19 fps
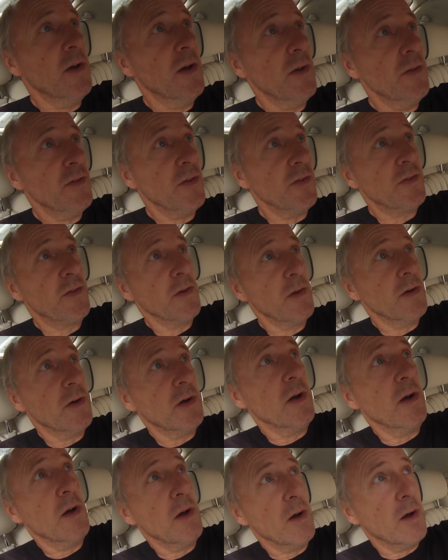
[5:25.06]
just
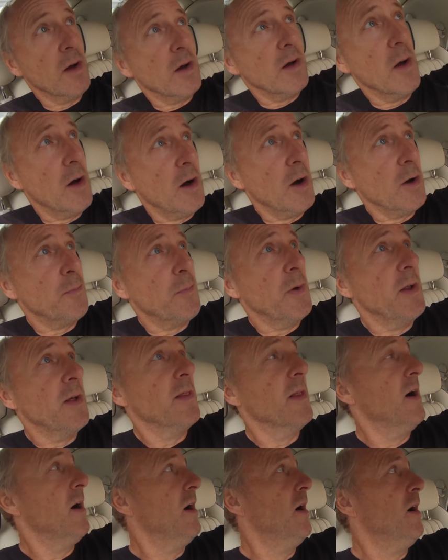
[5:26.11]
opening
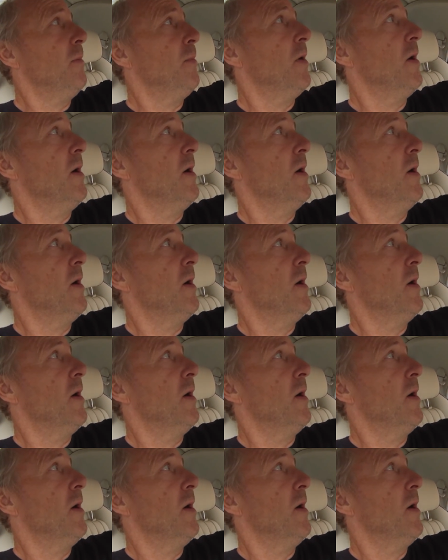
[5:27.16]
that up